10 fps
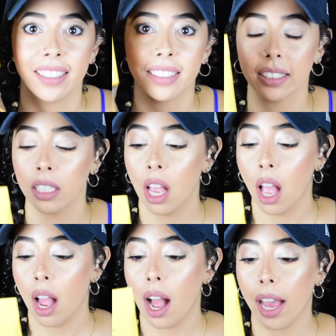this.
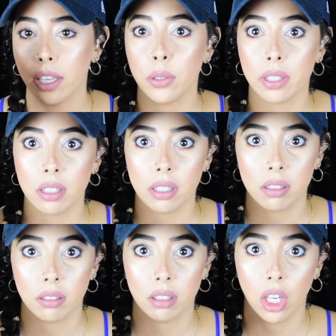I use
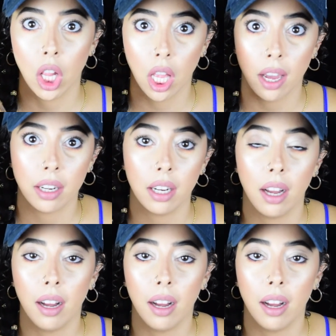this a lot.